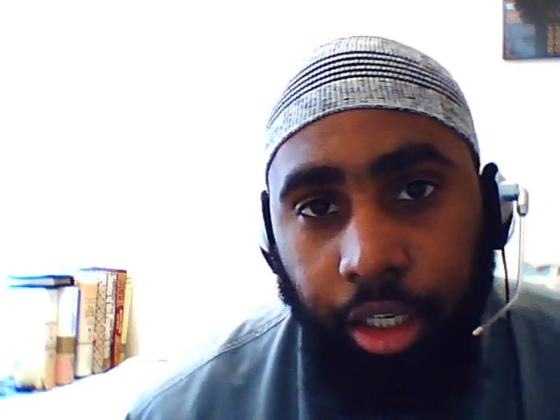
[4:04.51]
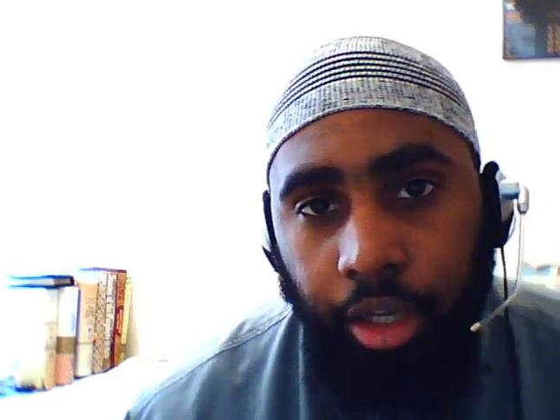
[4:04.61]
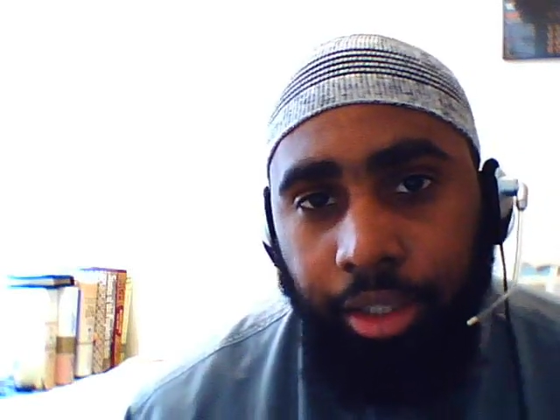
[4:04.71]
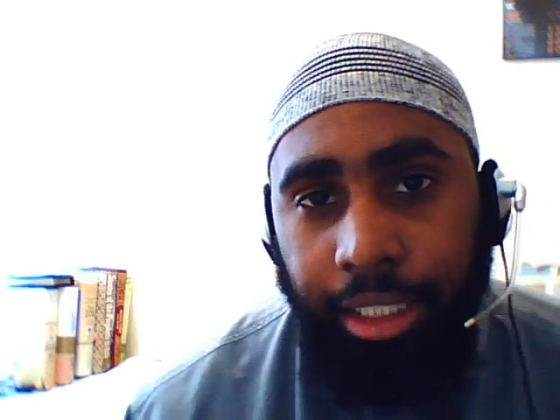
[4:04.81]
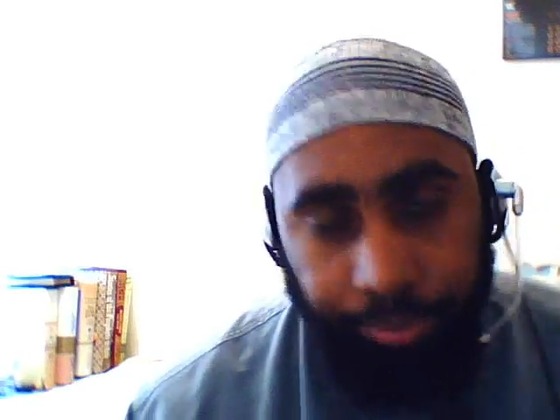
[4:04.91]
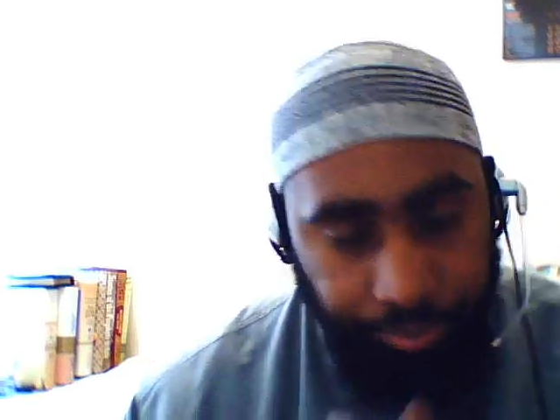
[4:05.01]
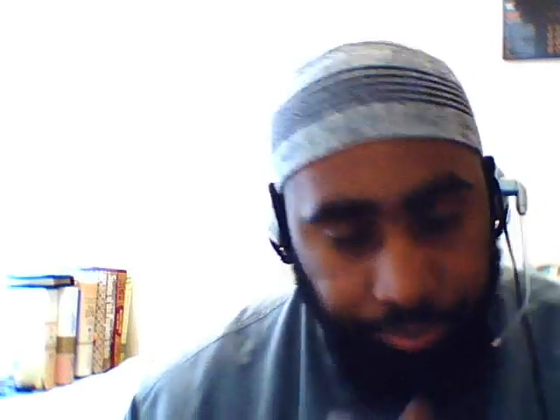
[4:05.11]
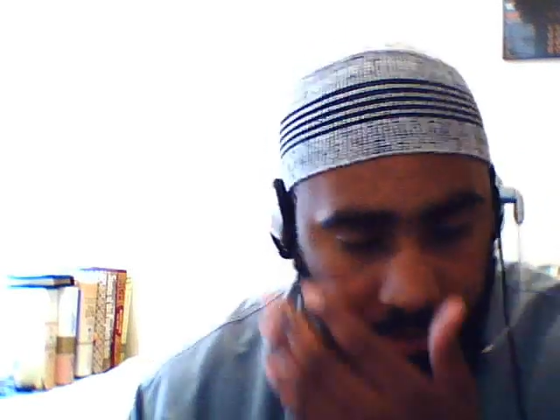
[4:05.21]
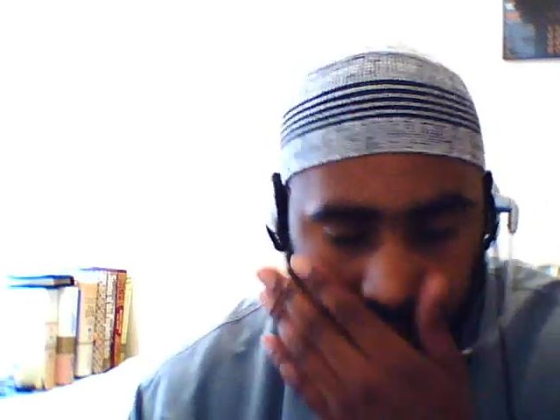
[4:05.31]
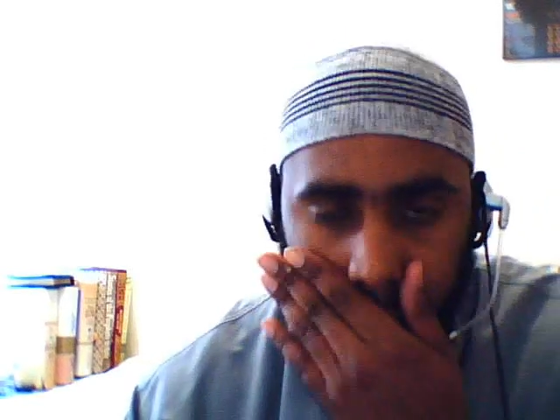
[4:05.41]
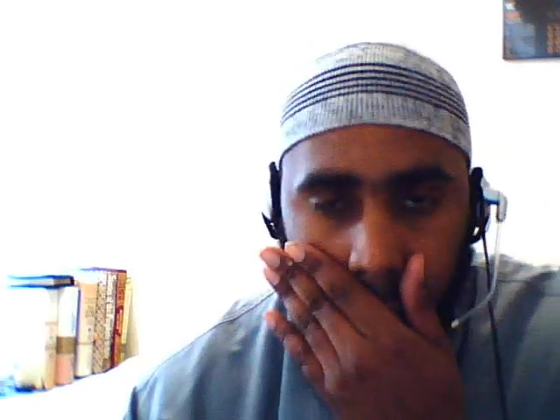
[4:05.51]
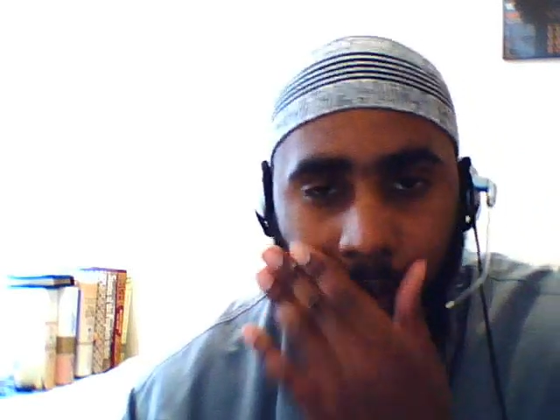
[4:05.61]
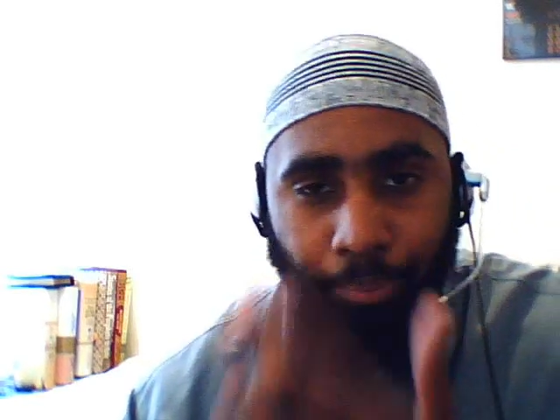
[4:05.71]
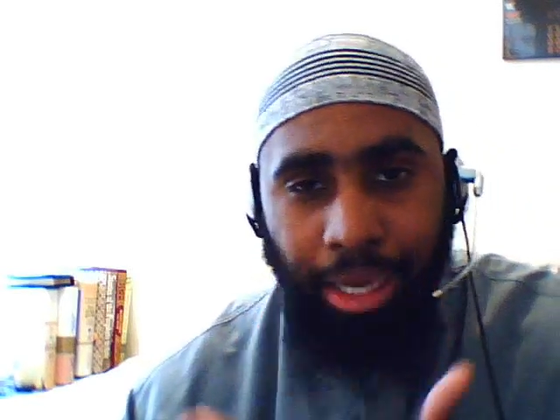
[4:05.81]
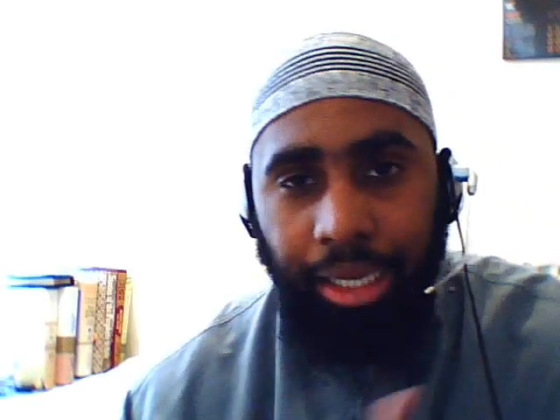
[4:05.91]
Okay,
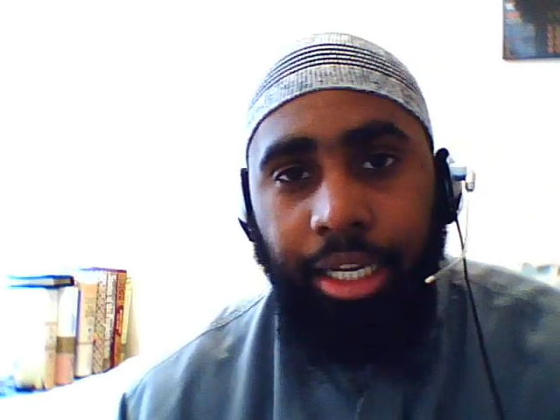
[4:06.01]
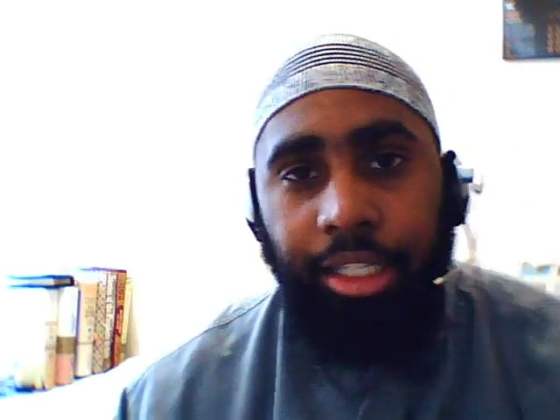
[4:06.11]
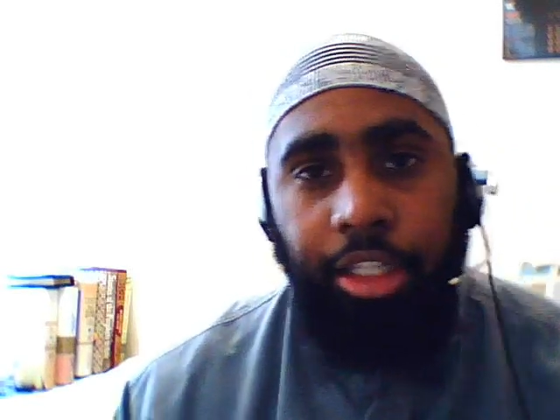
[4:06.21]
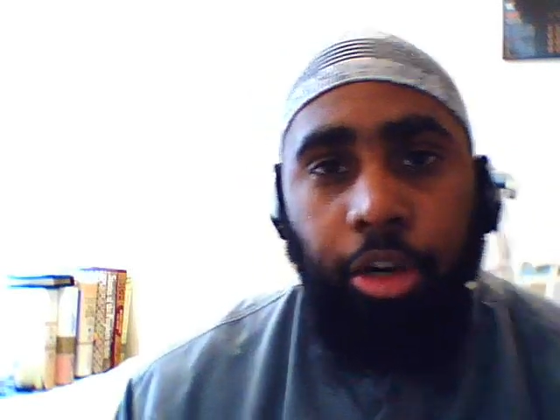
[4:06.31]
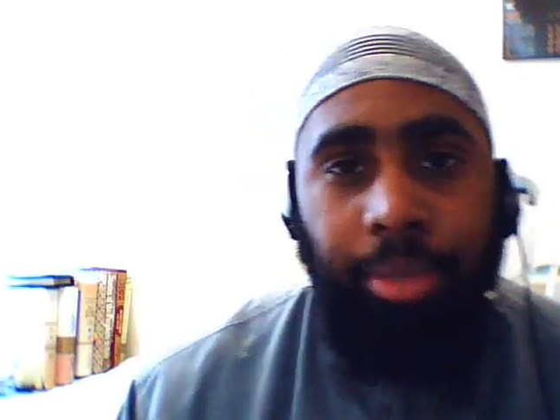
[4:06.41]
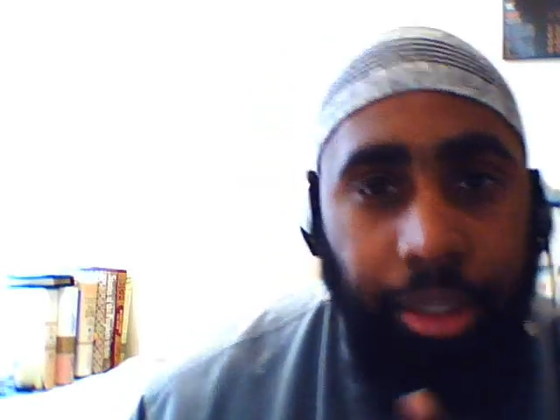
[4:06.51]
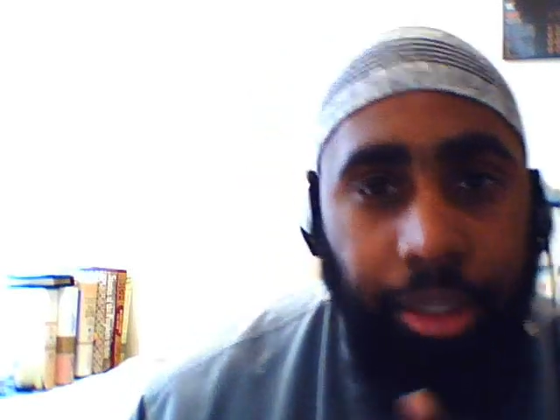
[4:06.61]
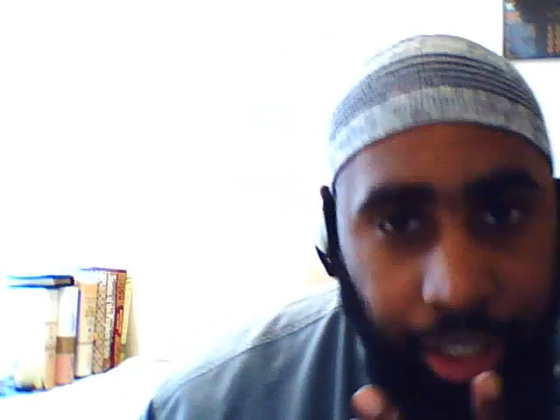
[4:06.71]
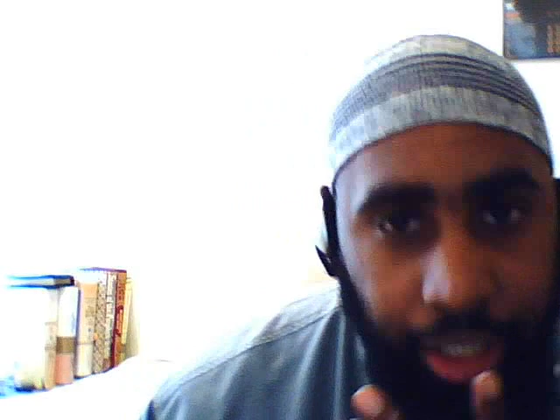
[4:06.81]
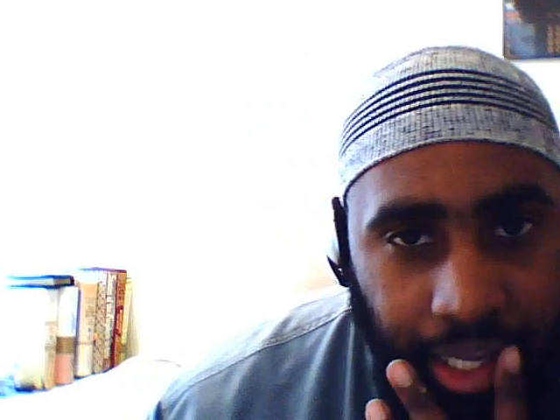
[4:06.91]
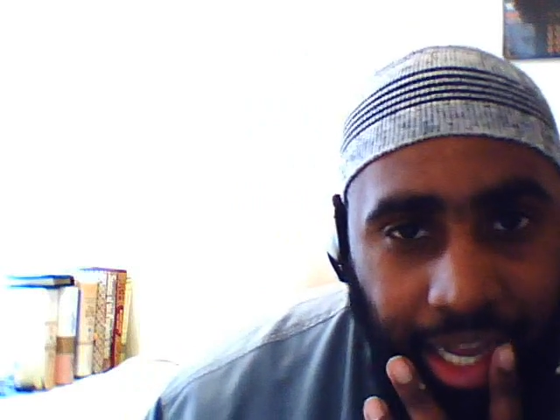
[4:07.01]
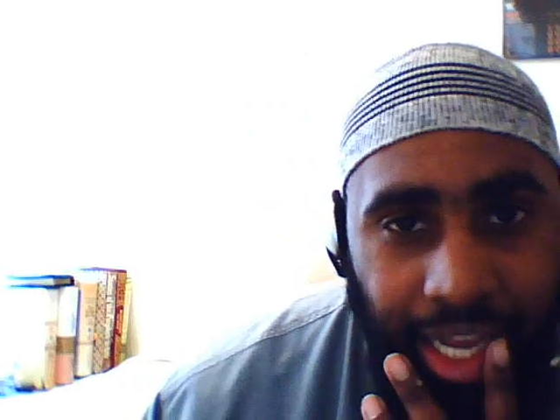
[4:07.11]
Pat, tell me something else.